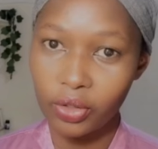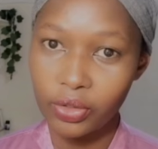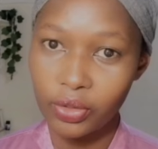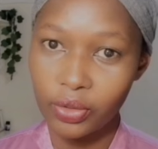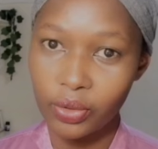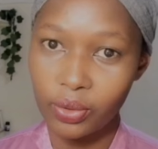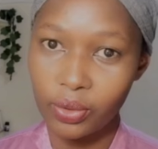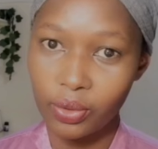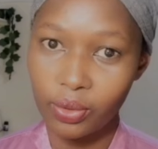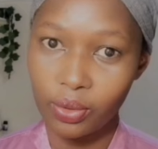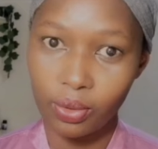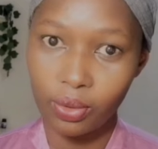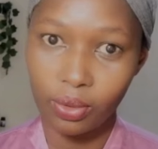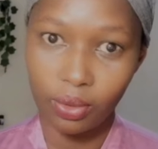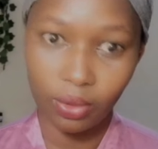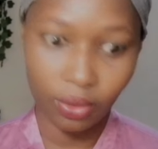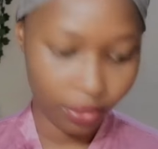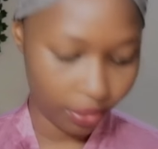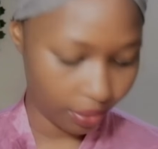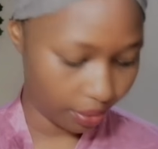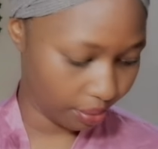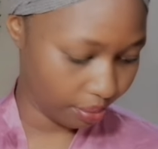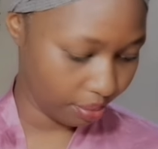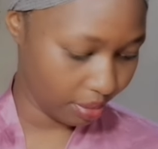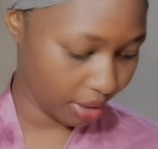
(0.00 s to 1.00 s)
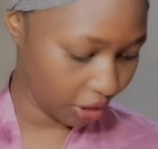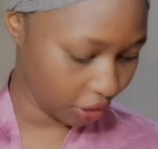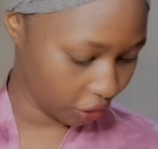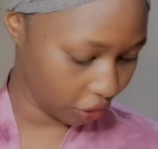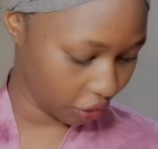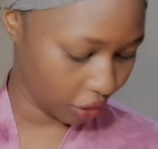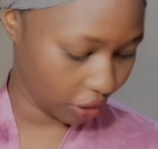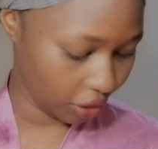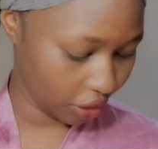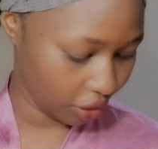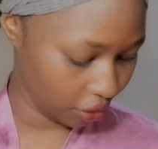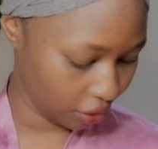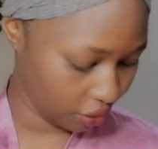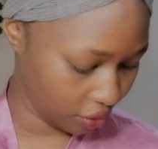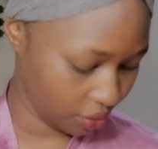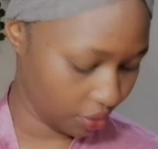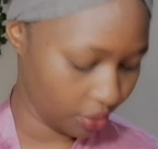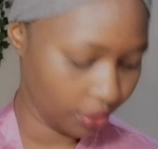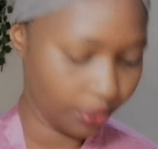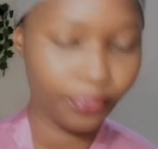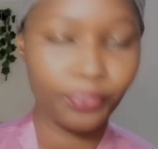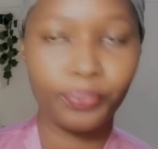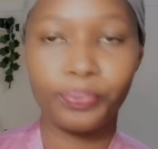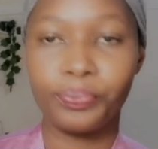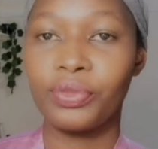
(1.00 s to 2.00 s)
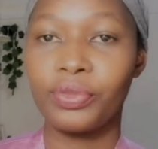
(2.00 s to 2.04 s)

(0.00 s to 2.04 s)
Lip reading: on to me showing you